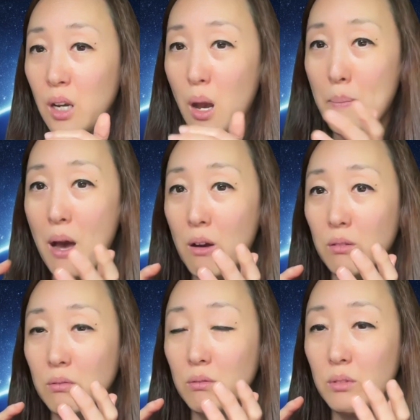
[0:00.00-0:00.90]

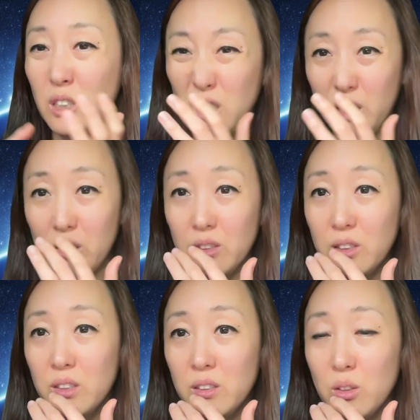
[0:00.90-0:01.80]
about
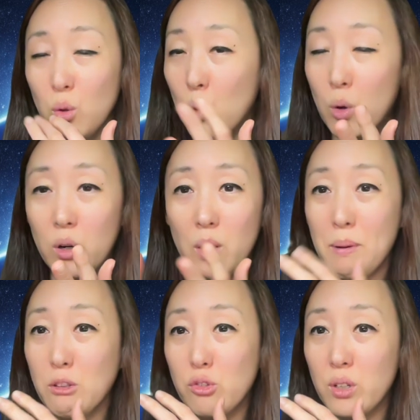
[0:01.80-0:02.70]
clearance or
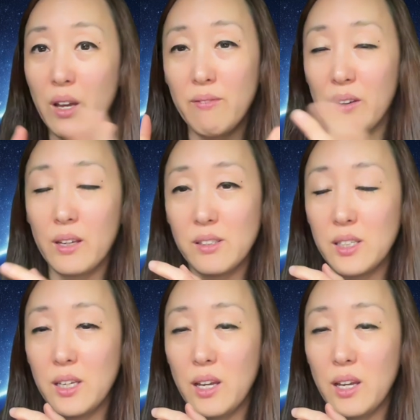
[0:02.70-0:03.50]
about drug efficacy.